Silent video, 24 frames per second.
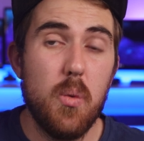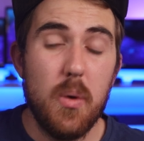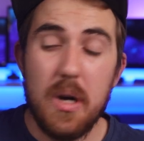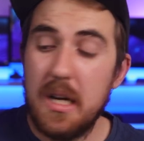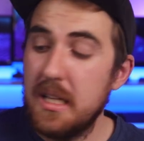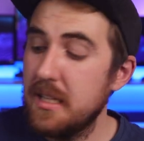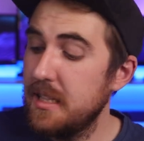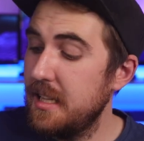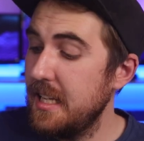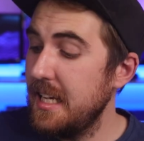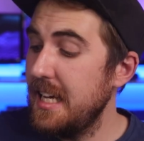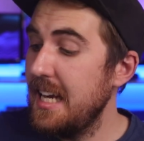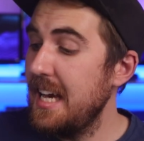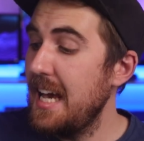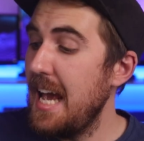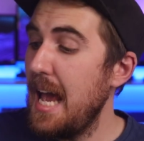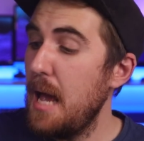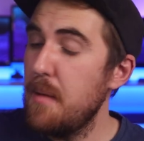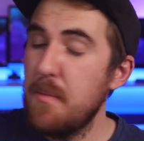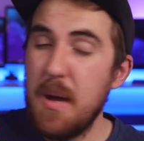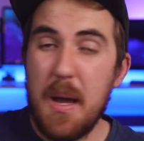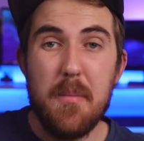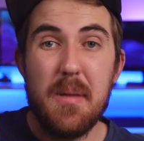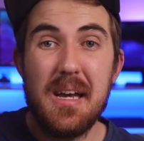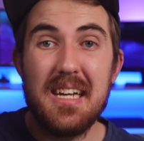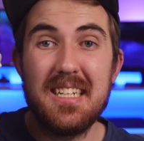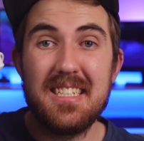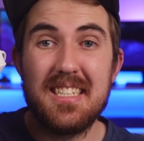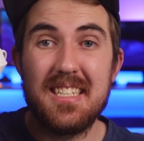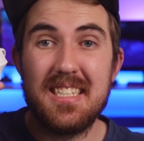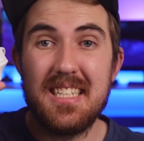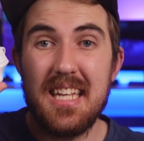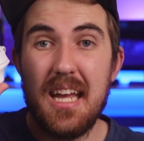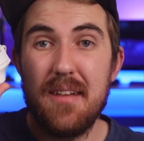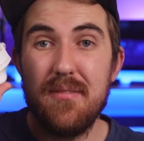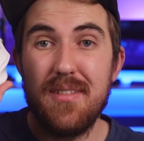will the M M
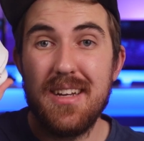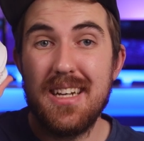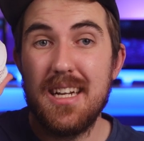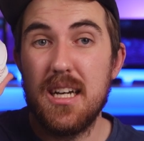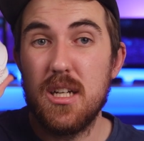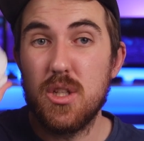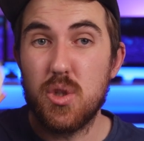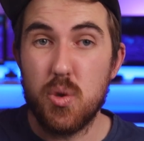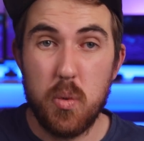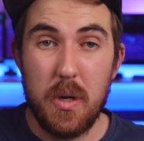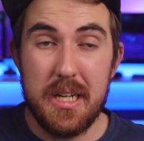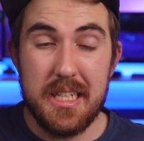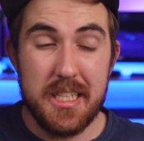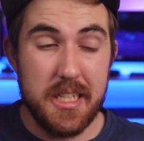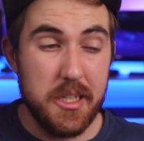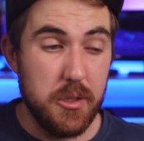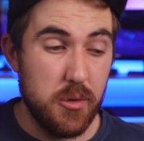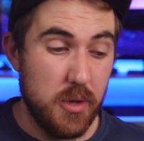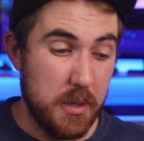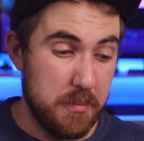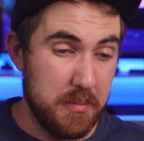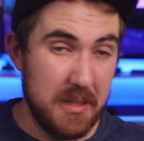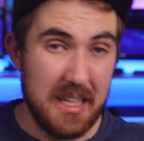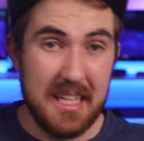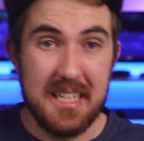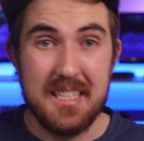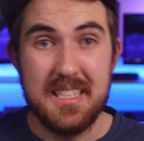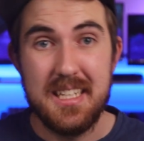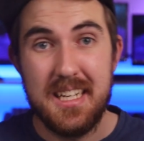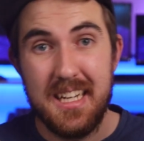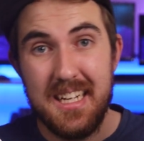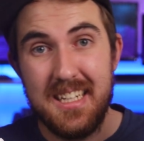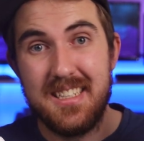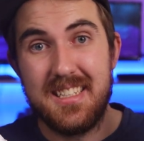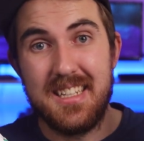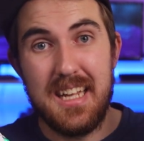seven twenty replace
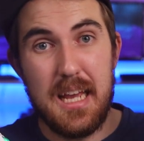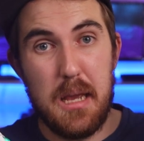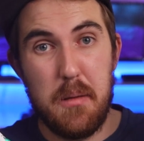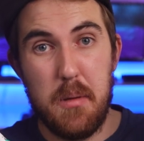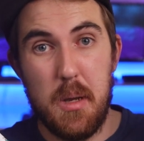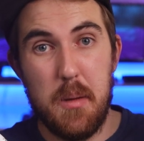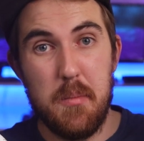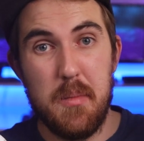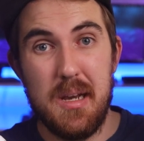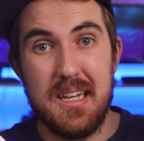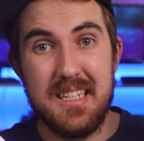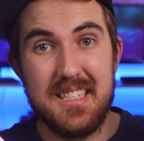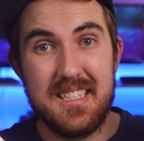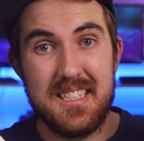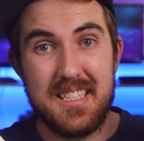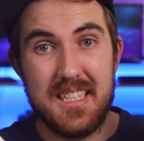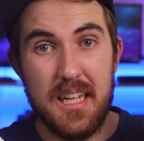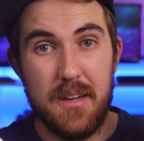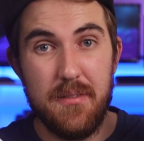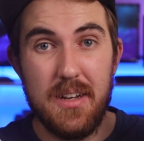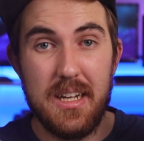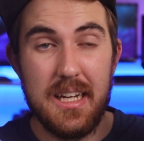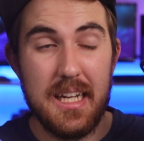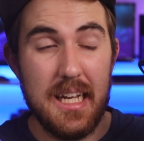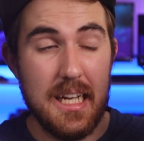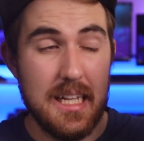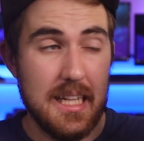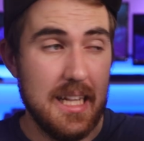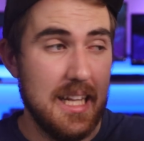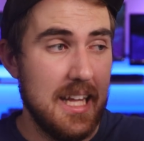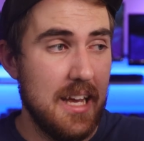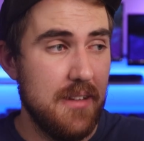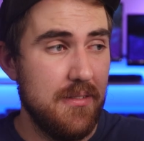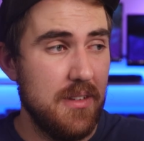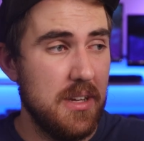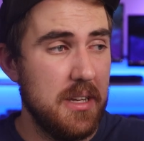his M M seven
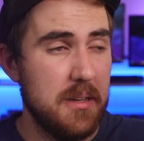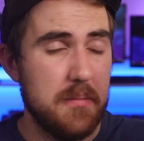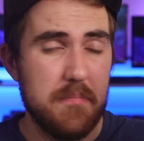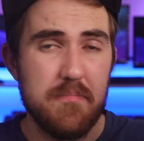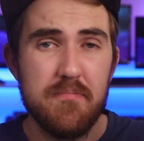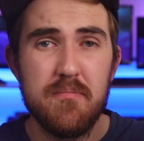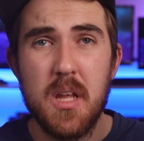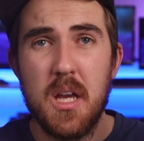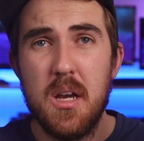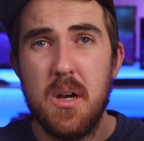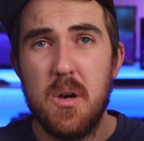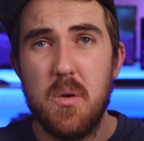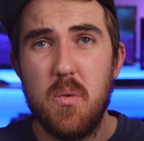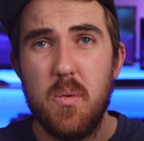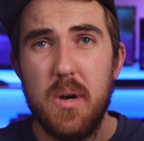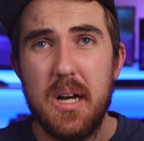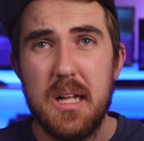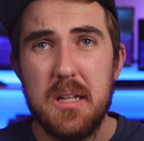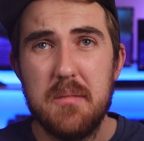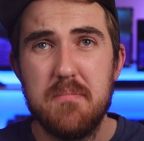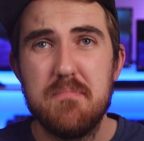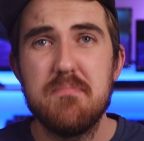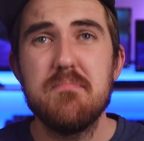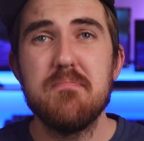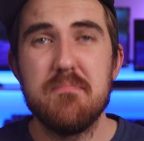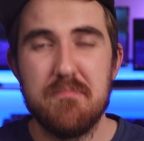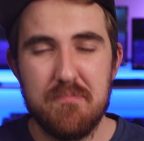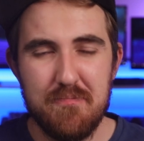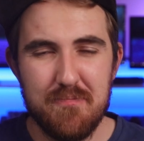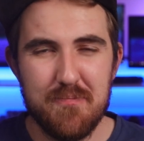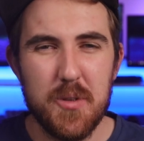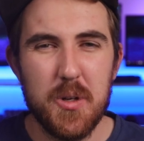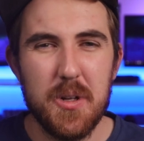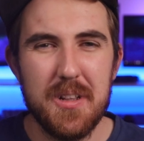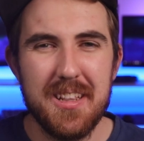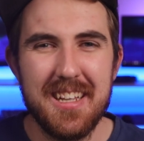eleven? Well,
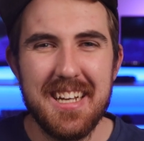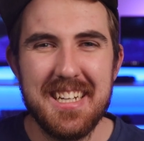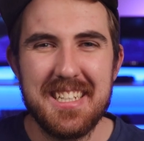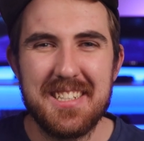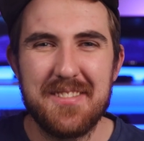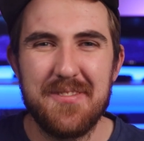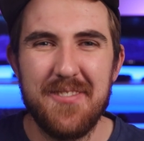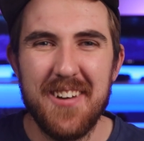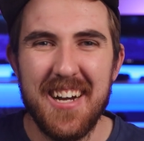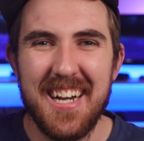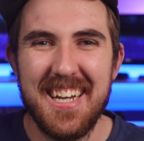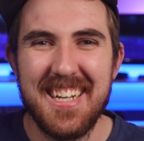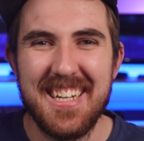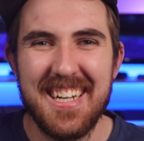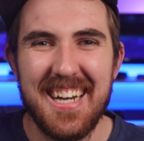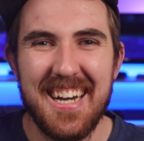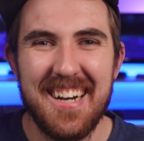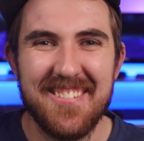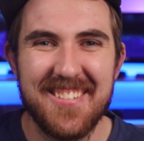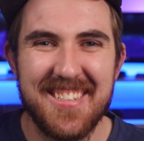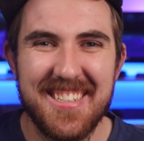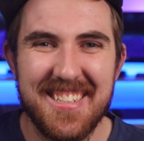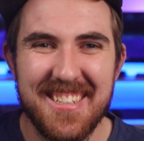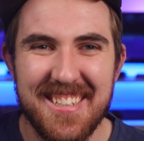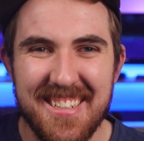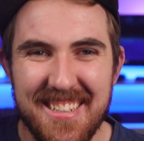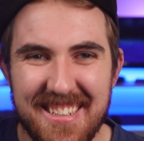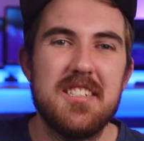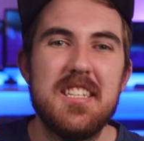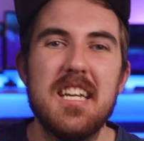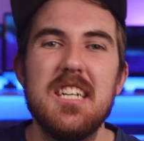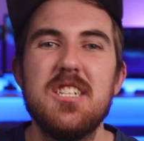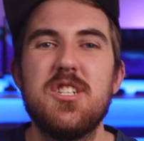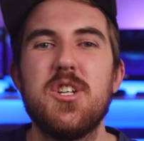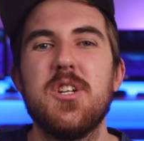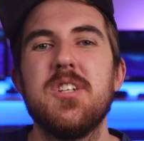let's find out.
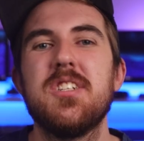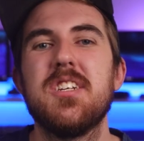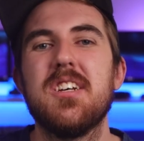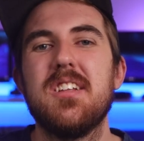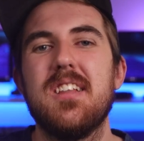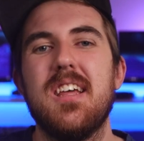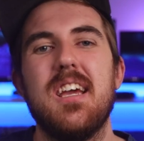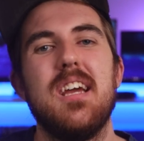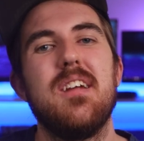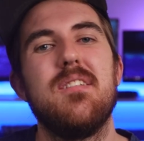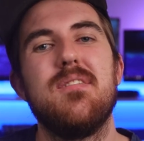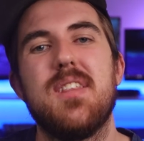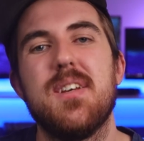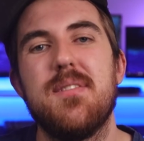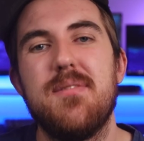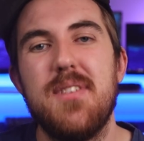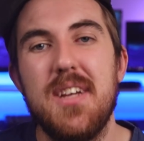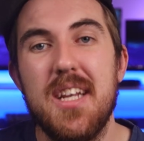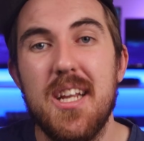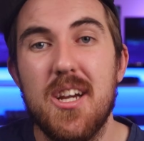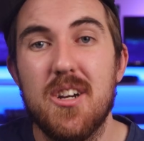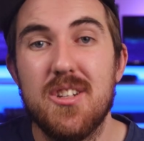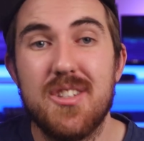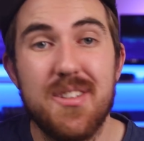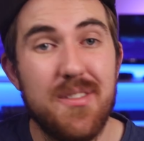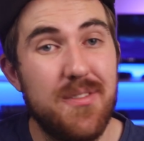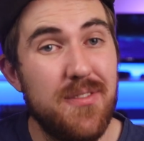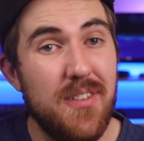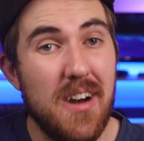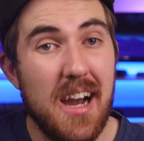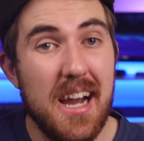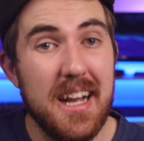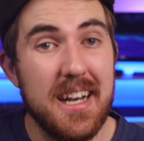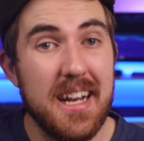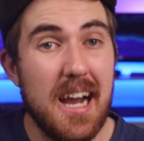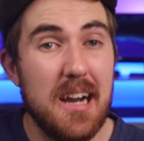Stay tuned till the end of the video to
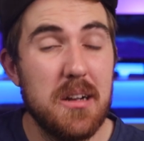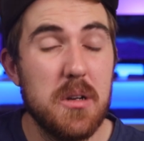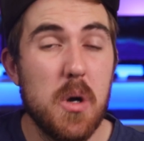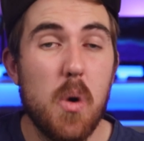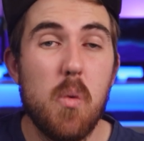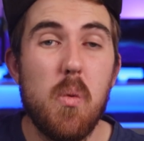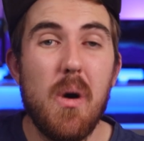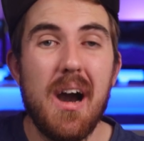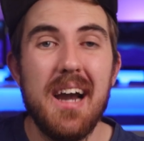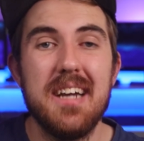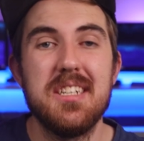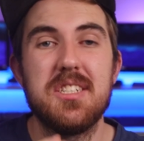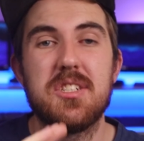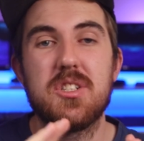find out why